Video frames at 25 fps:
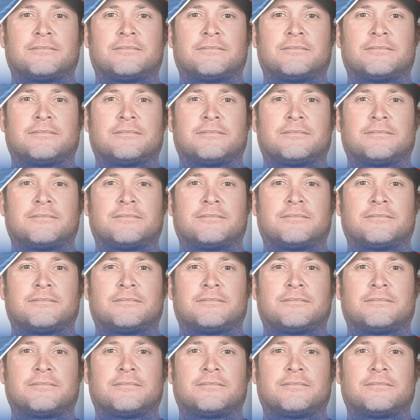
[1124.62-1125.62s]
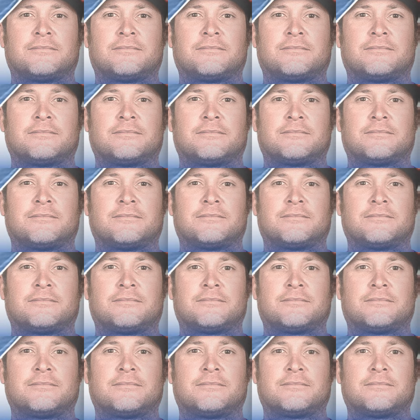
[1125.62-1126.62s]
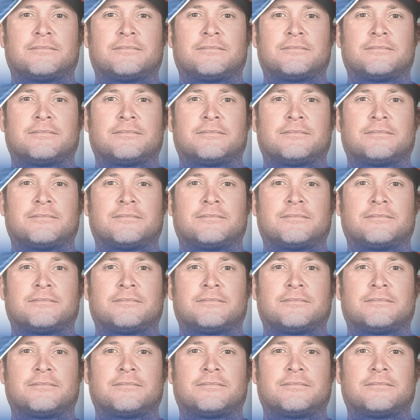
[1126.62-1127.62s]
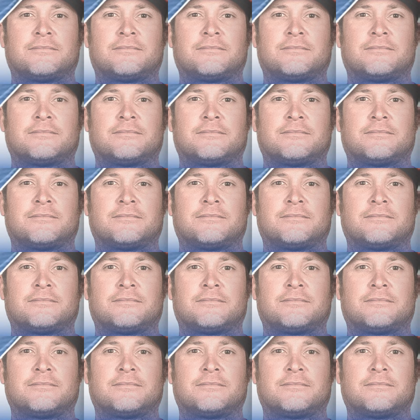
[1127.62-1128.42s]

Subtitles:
(silent)